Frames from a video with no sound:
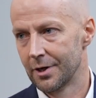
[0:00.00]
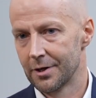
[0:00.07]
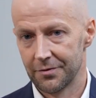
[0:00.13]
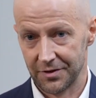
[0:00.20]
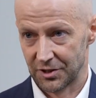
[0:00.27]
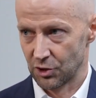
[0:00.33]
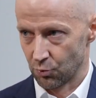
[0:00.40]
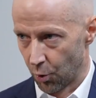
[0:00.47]

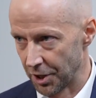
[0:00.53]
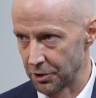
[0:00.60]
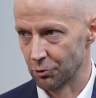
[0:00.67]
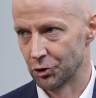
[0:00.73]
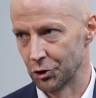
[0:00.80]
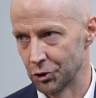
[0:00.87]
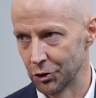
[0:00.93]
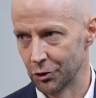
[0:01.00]
this is what you
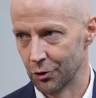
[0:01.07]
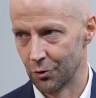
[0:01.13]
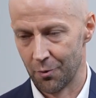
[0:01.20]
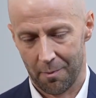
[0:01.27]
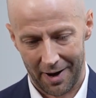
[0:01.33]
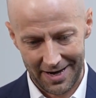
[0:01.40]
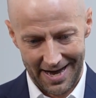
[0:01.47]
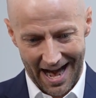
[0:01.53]
should do,
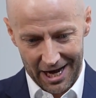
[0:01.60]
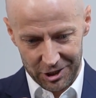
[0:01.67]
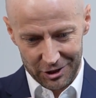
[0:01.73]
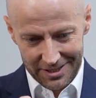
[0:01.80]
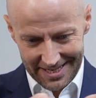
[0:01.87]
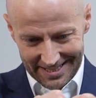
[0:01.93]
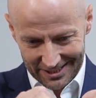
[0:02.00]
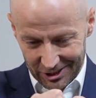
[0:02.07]
might
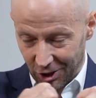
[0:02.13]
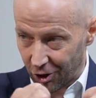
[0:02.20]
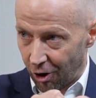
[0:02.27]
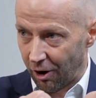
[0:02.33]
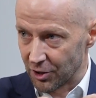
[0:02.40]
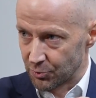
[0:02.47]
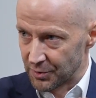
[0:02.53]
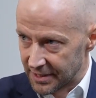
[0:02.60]
actually
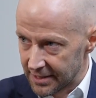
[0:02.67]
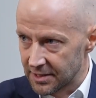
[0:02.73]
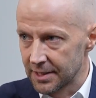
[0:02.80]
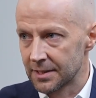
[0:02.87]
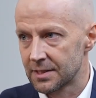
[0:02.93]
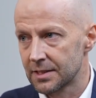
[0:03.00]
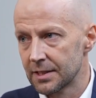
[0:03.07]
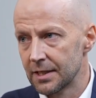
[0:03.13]
cause
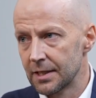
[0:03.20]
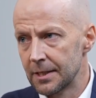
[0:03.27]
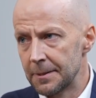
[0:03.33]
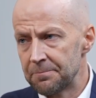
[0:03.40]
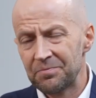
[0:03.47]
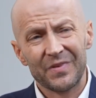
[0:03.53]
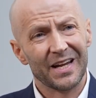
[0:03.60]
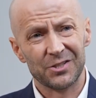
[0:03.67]
resistance.
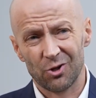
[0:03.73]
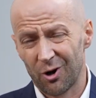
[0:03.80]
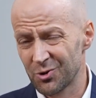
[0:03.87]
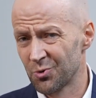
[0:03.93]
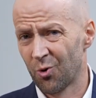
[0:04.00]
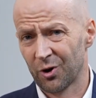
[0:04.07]
It's also an